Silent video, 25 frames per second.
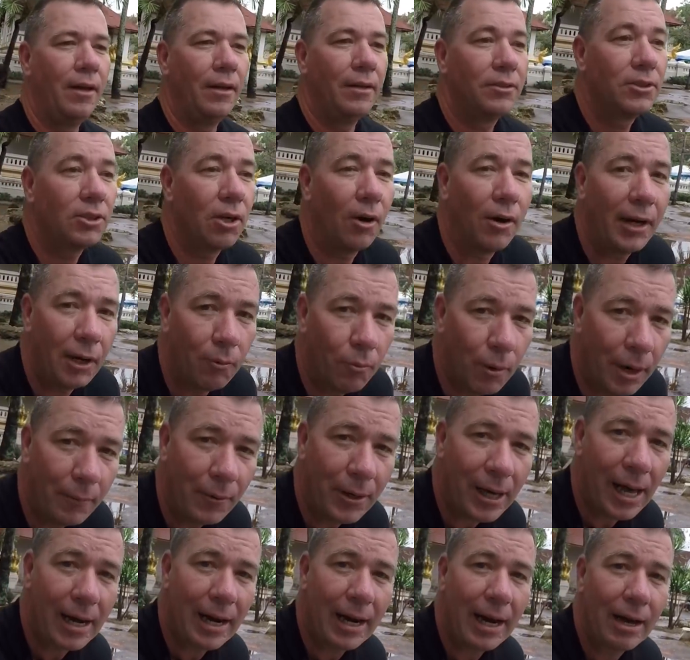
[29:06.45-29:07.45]
So anyway,
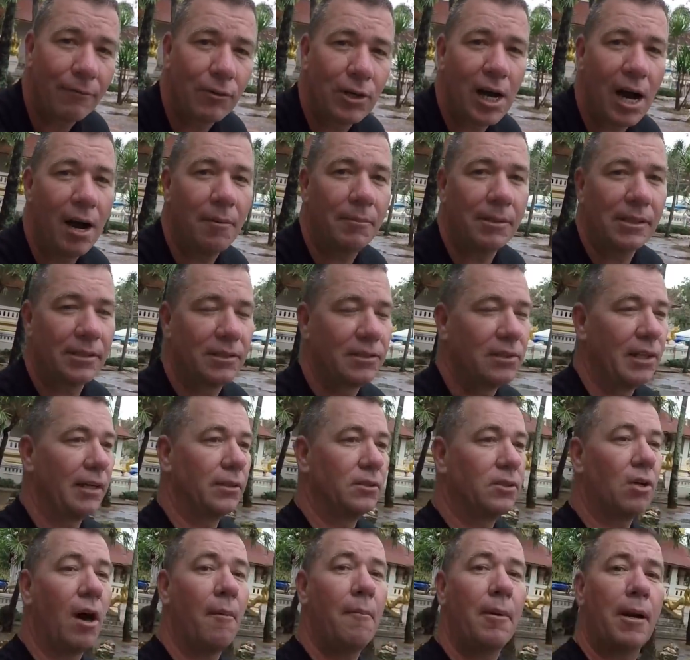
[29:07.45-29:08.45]
we got to have common
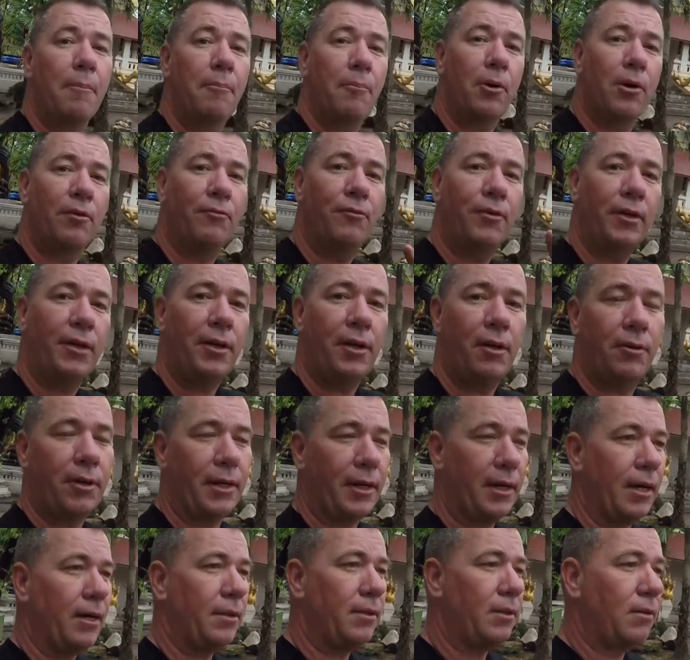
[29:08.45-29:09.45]
sense. So I'm going to put a video
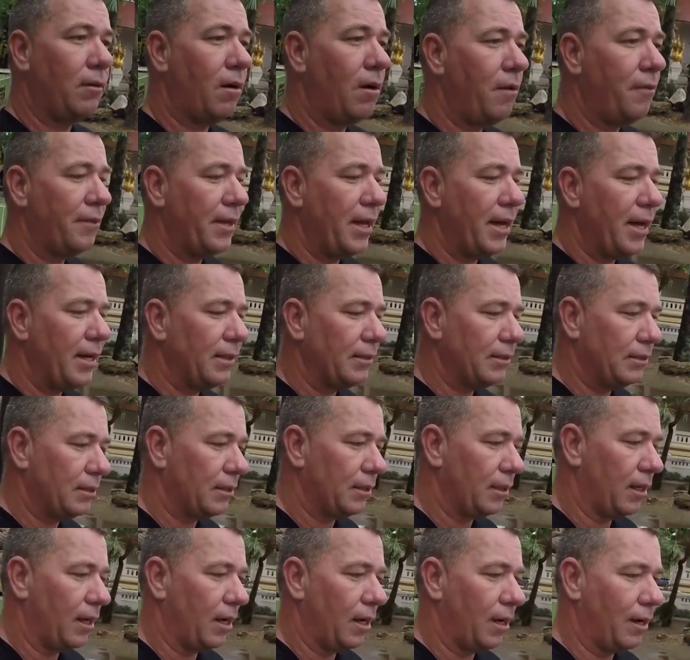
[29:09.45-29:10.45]
together on
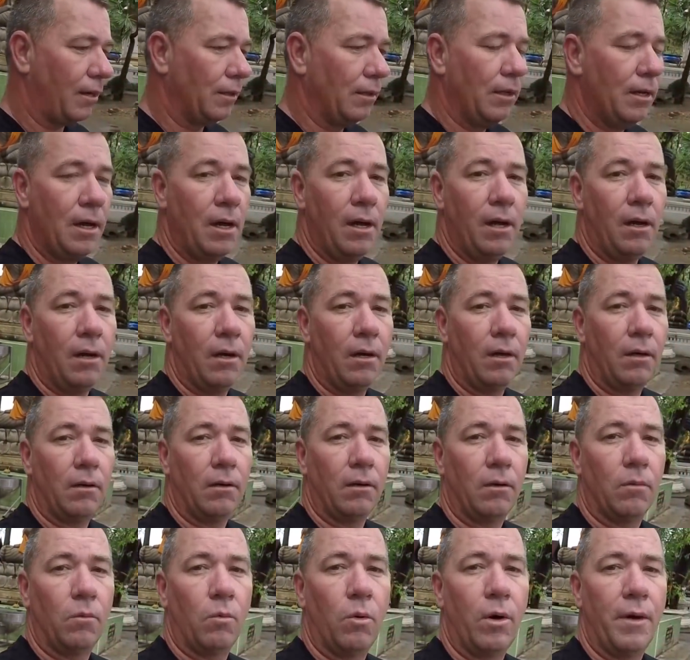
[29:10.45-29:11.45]
that
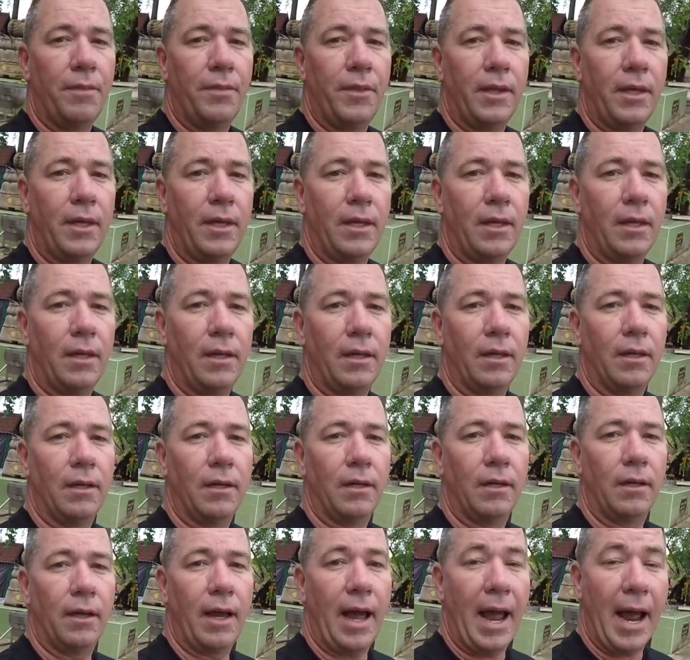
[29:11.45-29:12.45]
with the
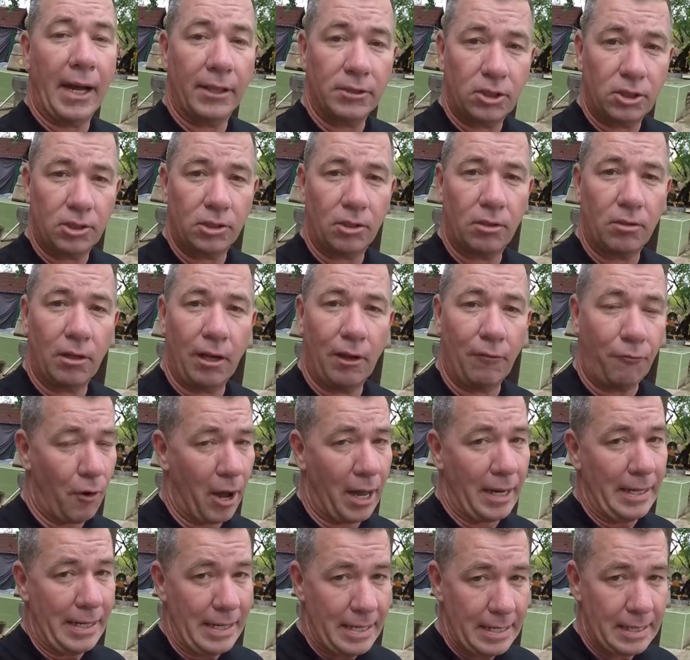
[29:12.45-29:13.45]
answer if
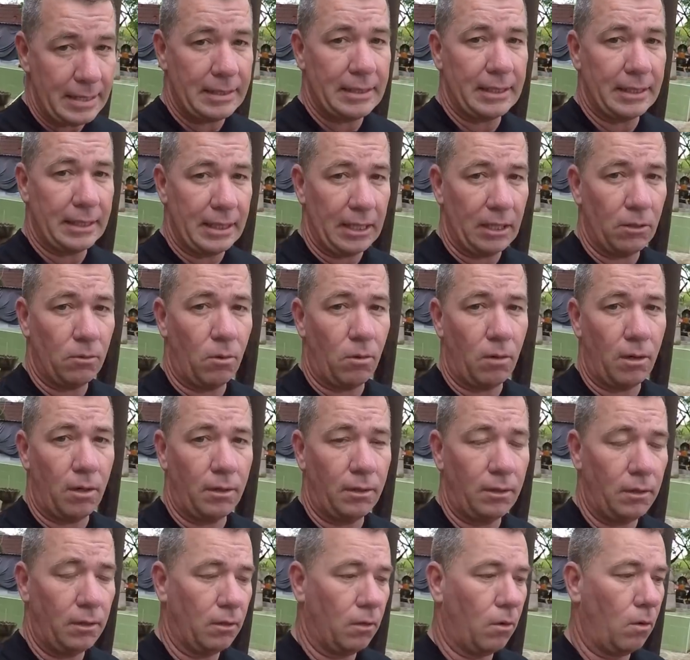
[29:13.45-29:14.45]
I needed to get
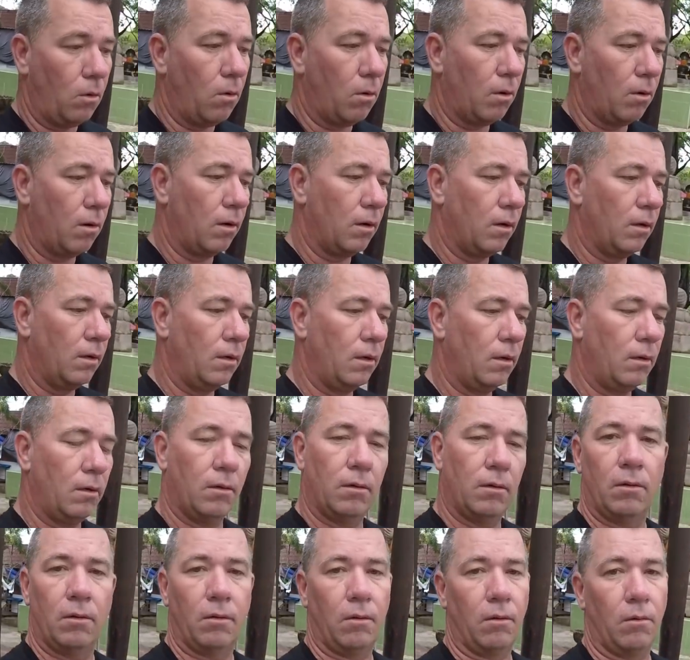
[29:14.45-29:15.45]
one, or
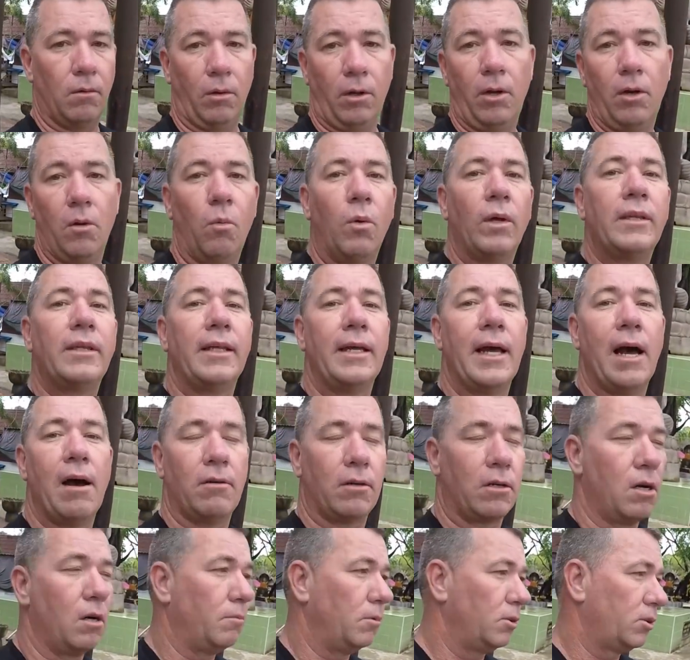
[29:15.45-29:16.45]
you know, what the
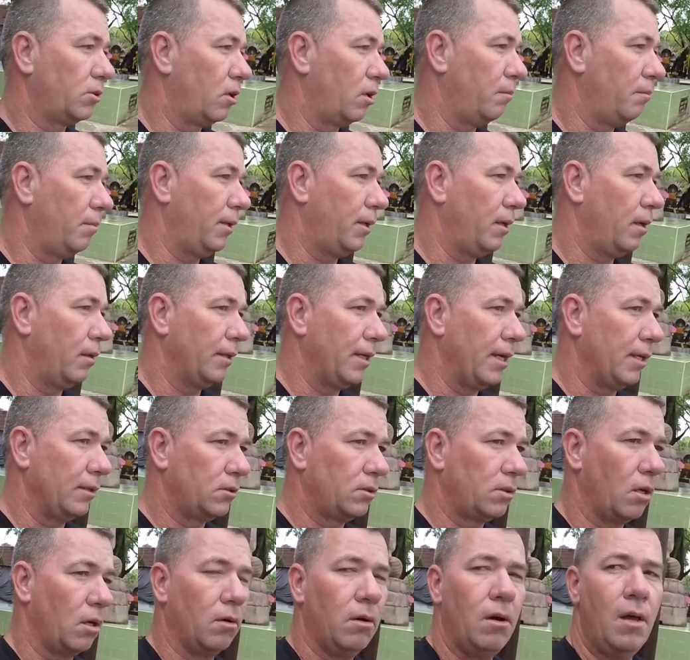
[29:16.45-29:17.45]
outcome was going to be on that.
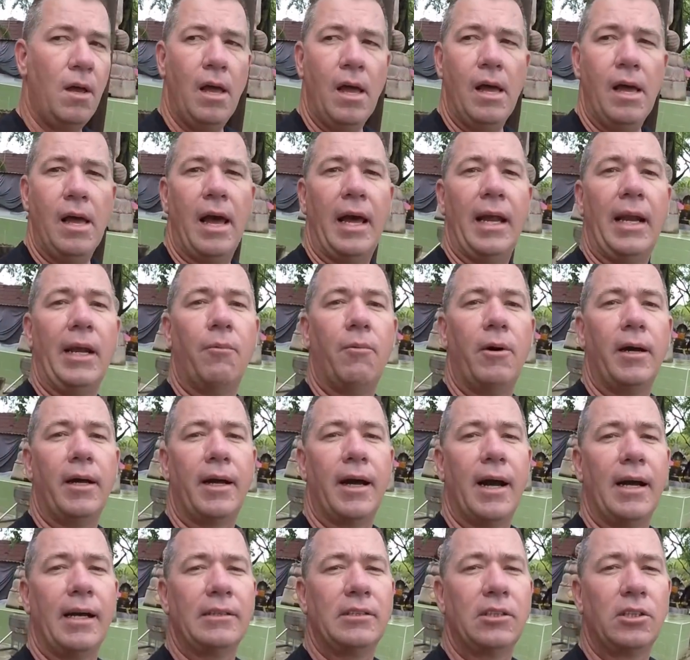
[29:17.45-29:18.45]
So anyway,
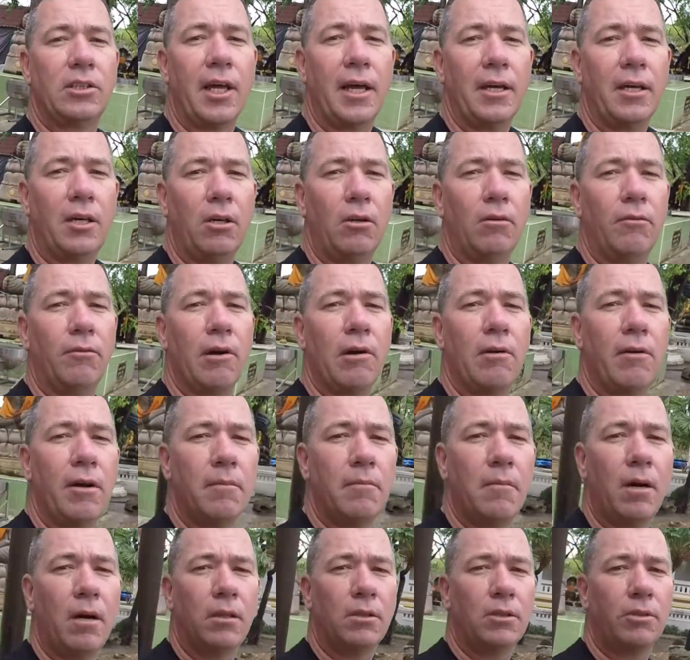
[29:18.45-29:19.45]
guys, thank you very
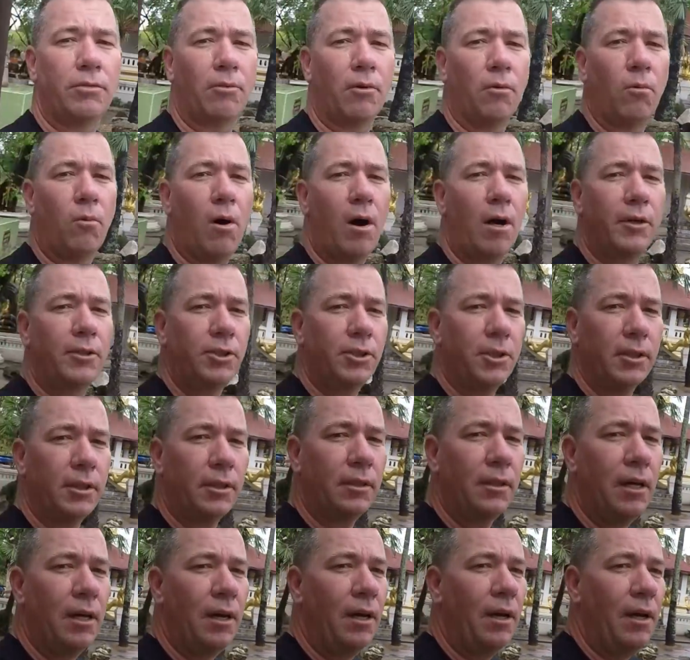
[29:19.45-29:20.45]
much for
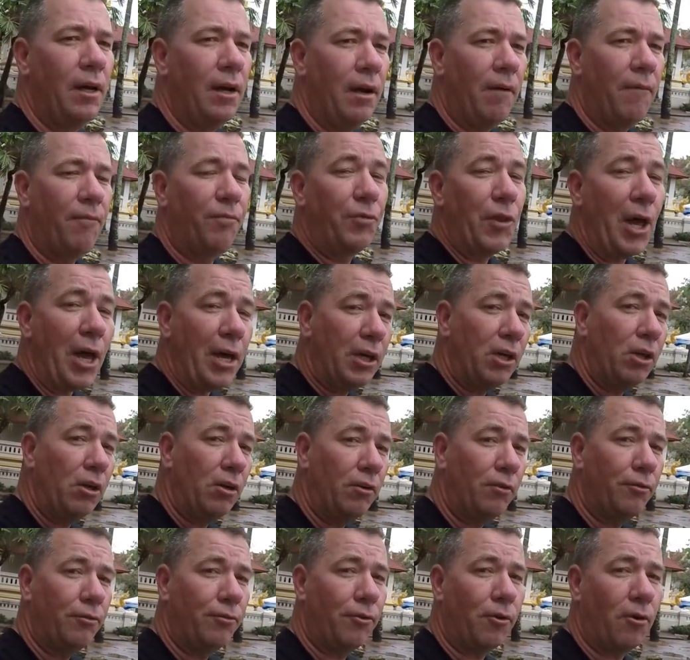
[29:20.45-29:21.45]
watching. Thank
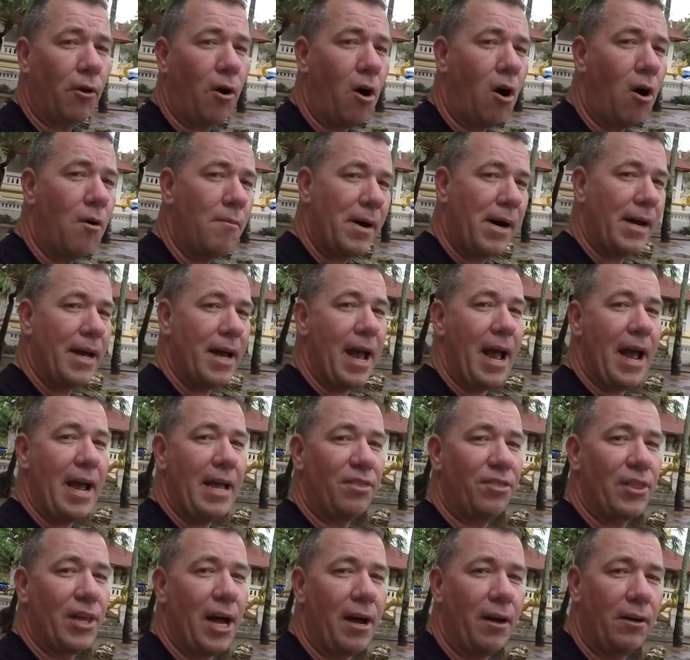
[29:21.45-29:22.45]
you for all my
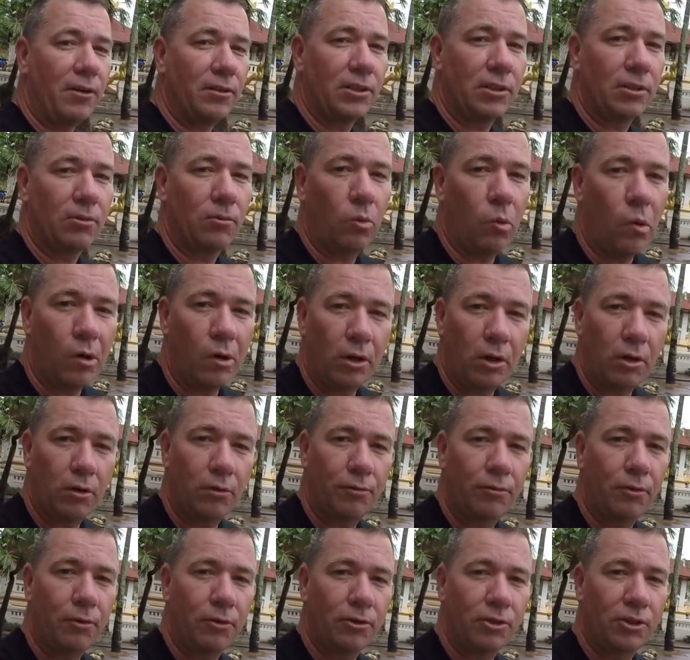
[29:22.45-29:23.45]
8,000
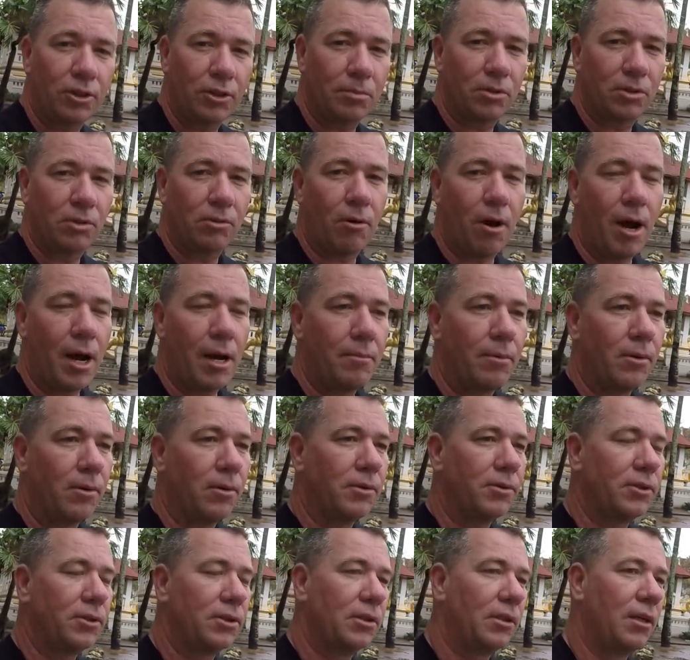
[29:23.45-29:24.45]
wonderful
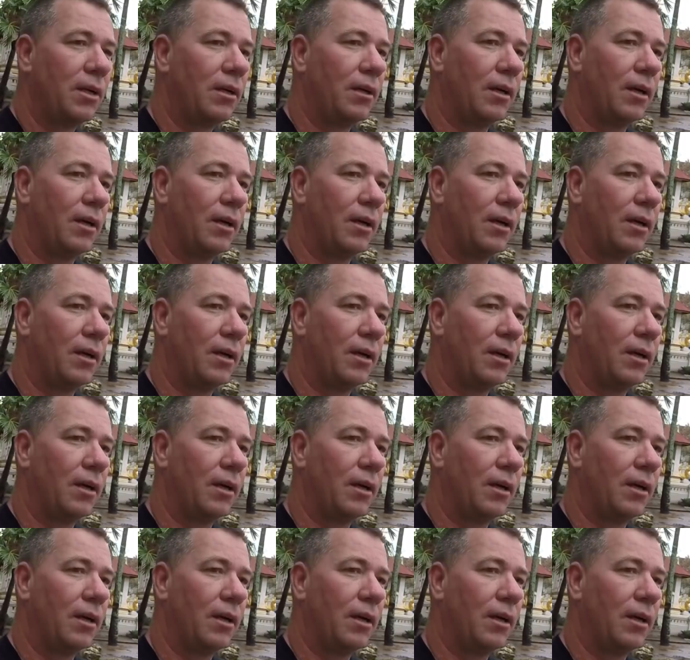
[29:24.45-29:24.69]
subscribers.